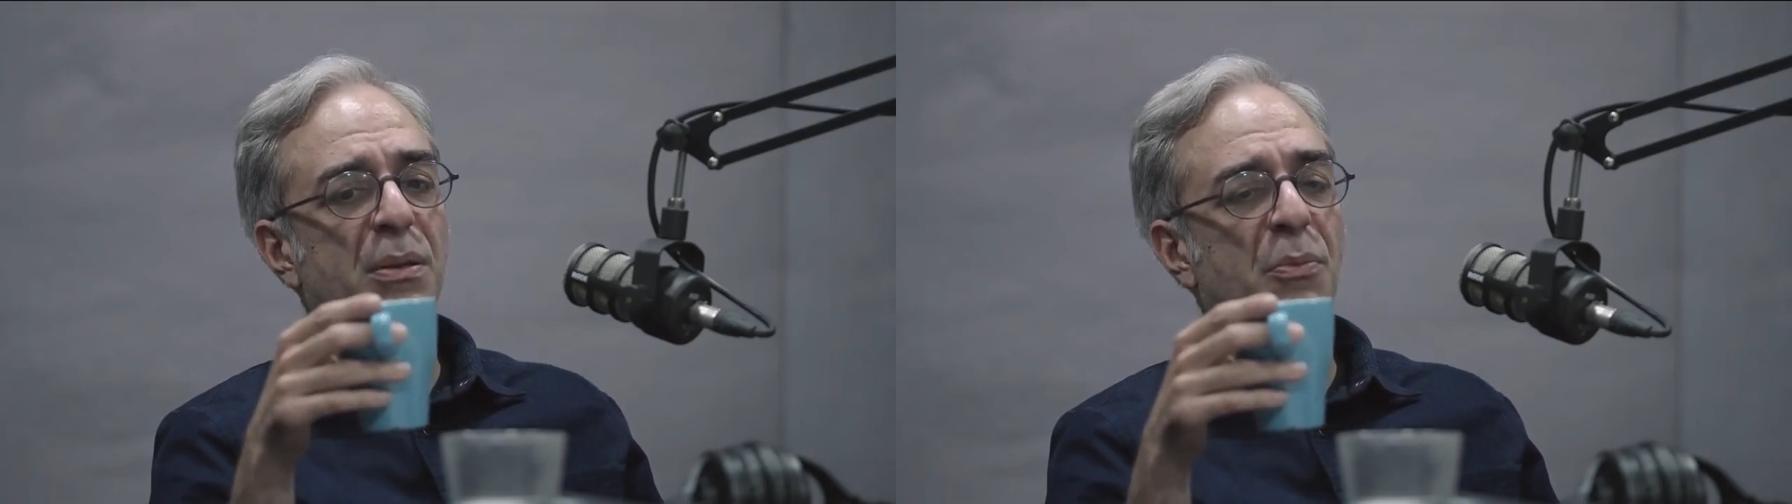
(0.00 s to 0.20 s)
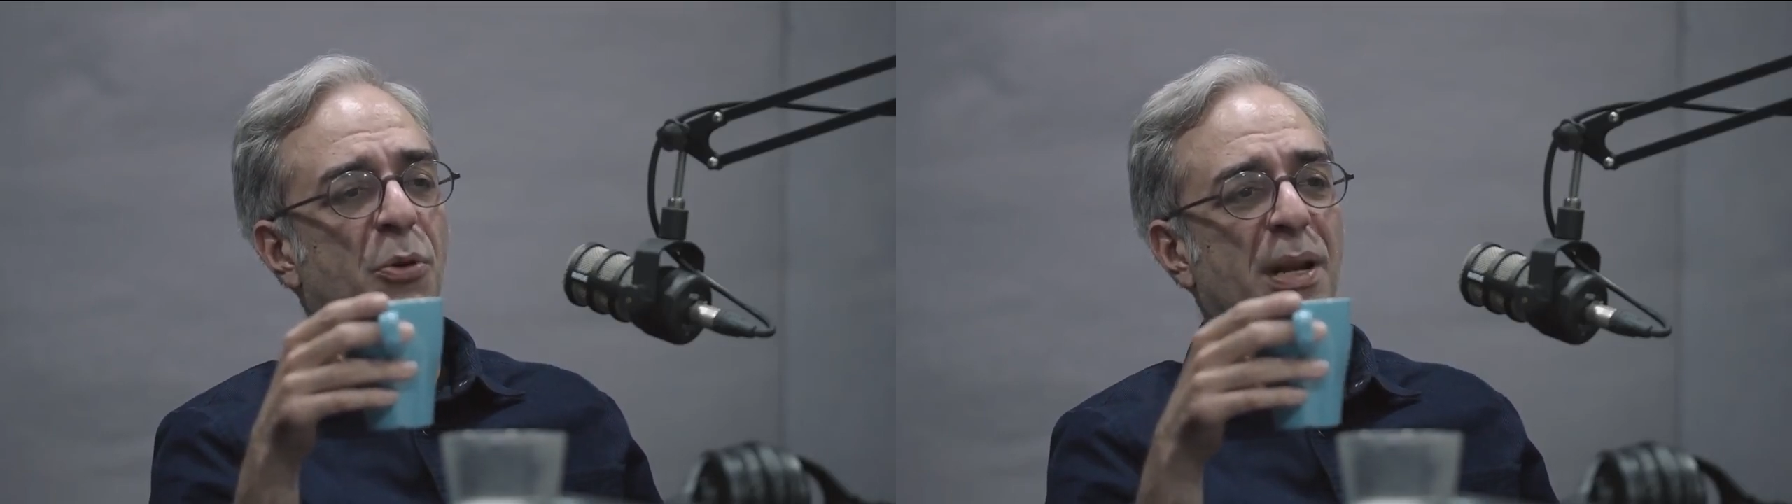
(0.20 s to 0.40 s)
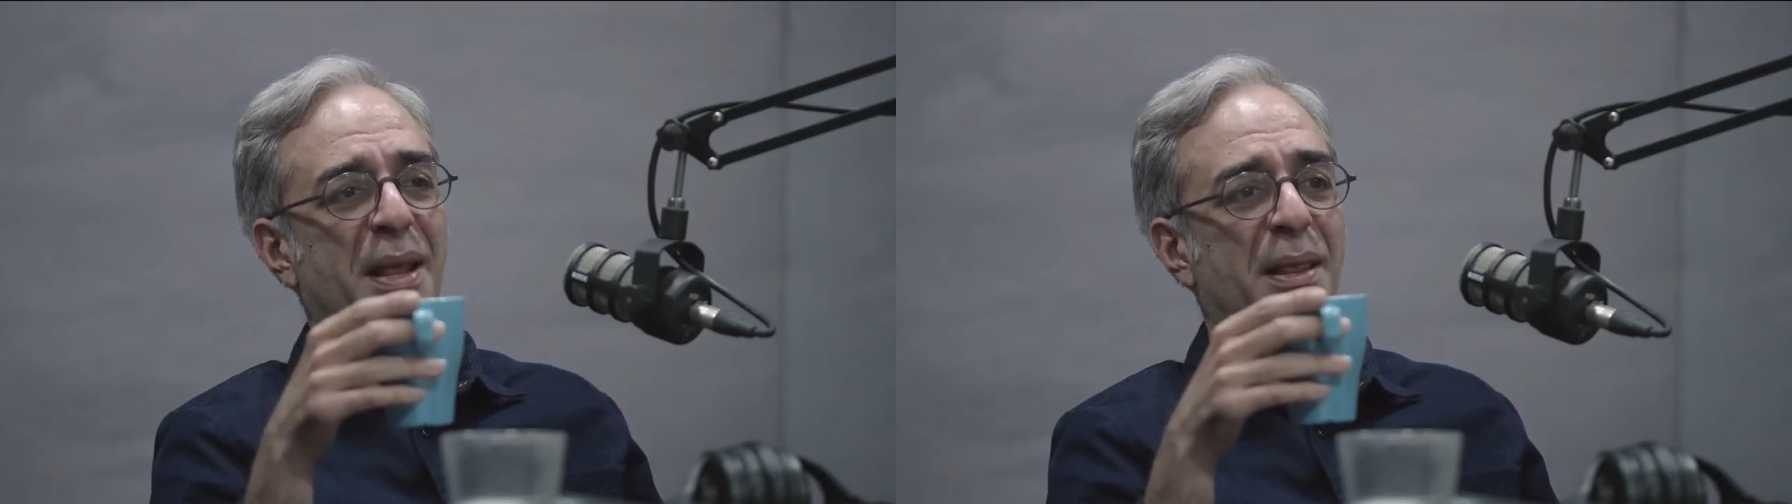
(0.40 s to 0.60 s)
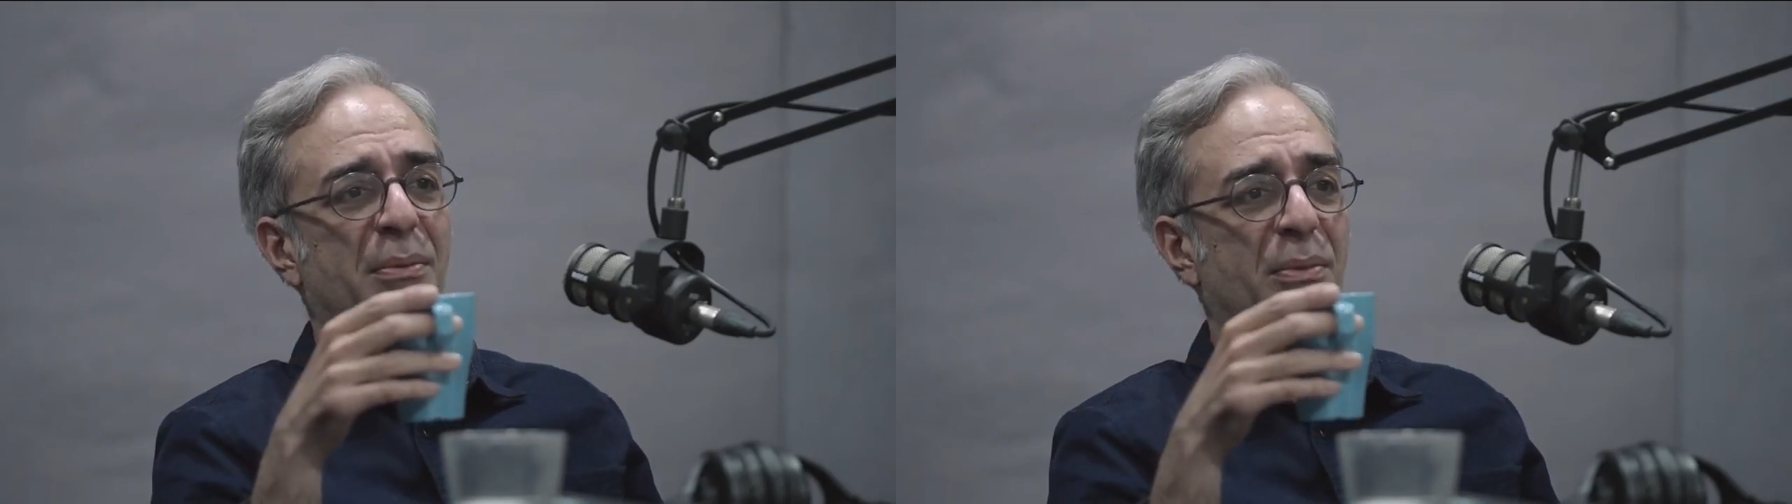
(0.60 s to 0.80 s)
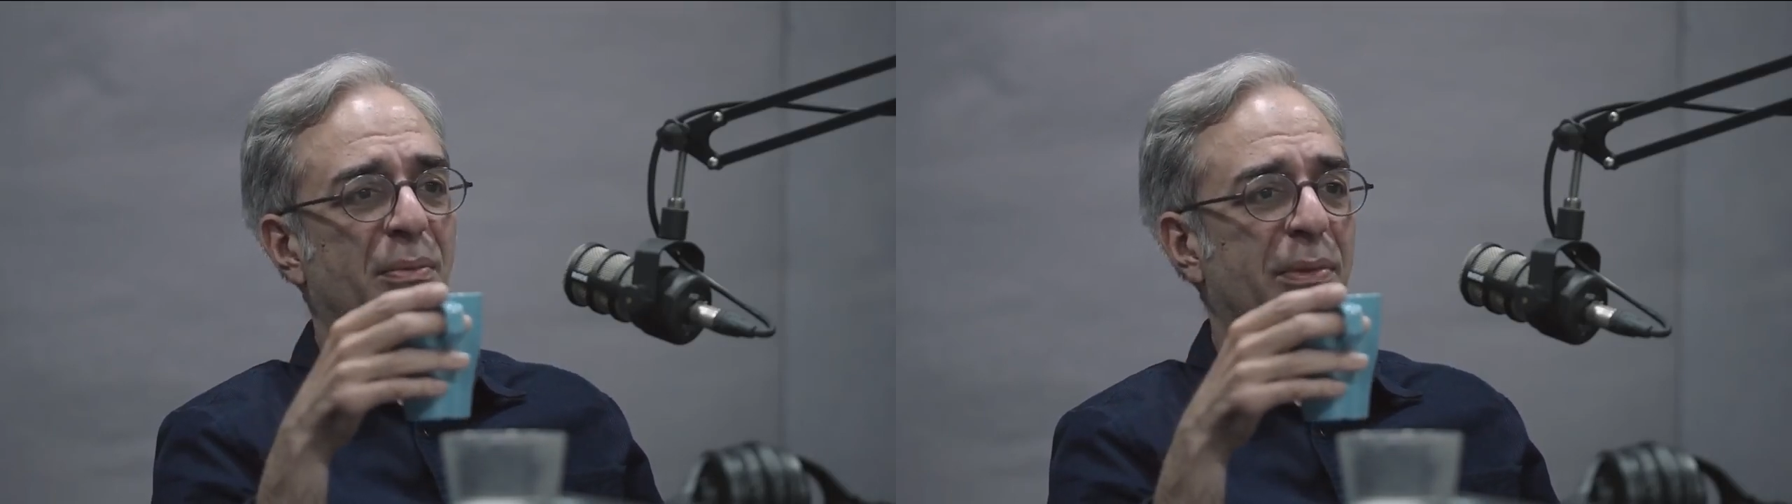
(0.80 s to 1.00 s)
the more I
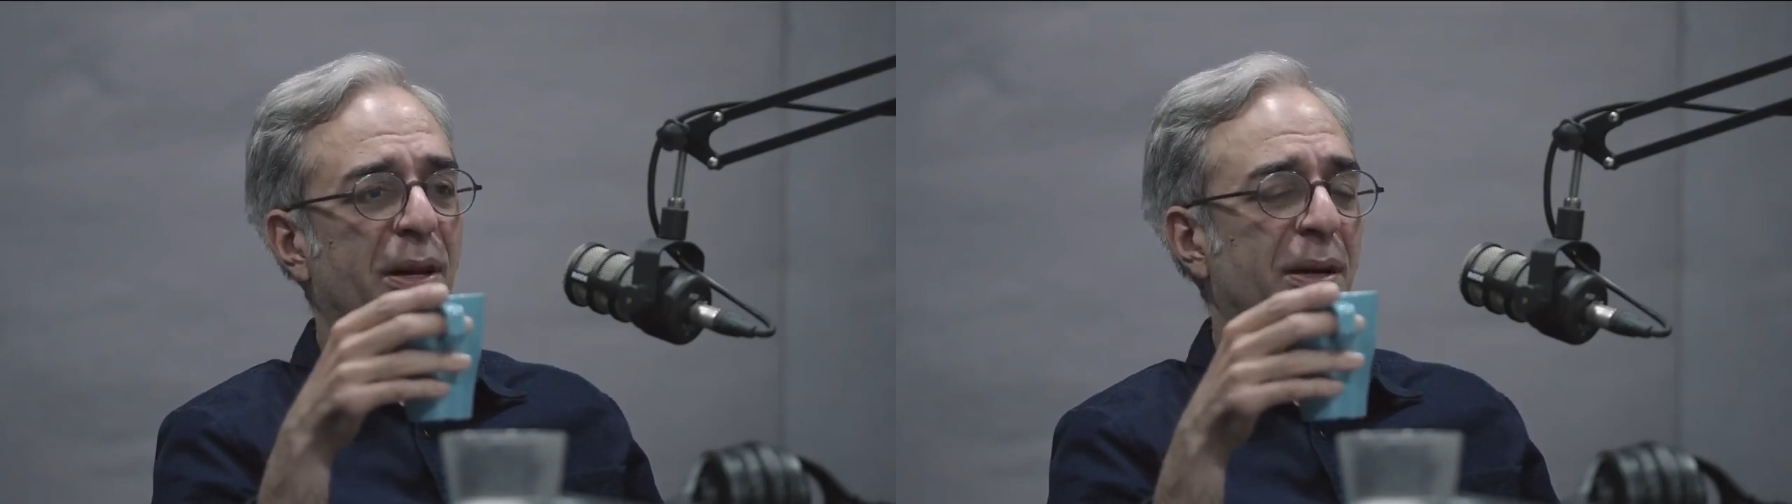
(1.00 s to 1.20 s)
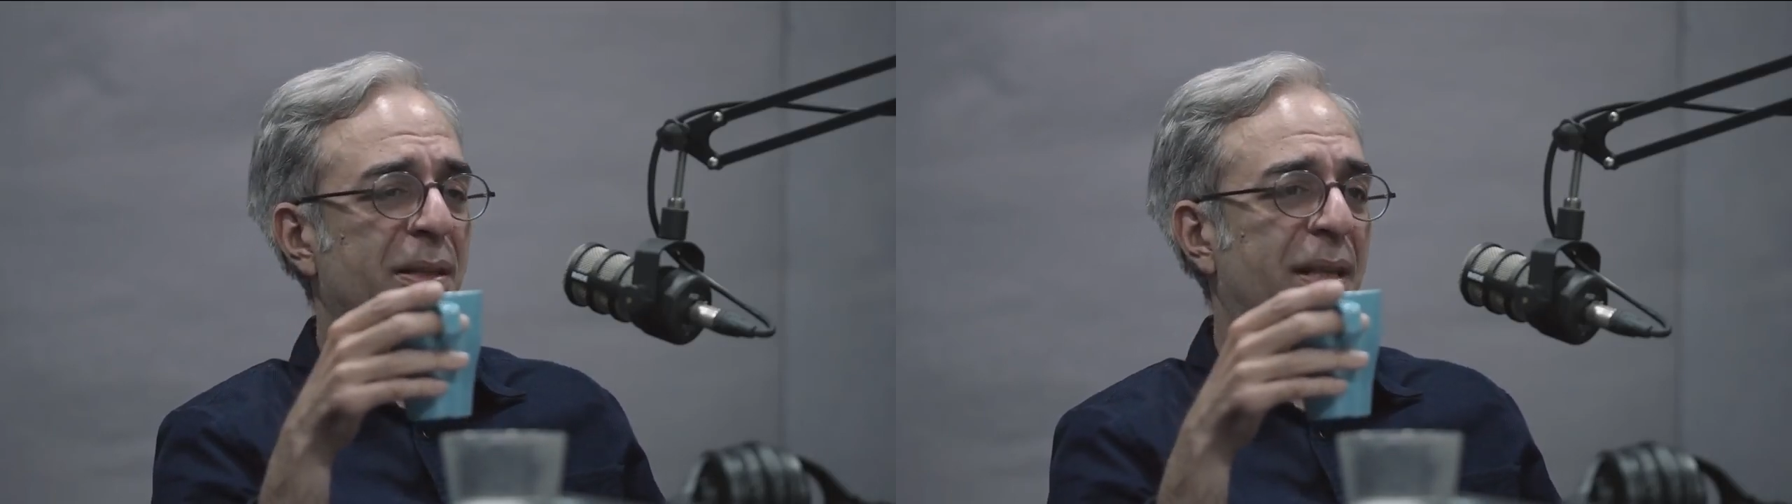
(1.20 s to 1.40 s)
learn,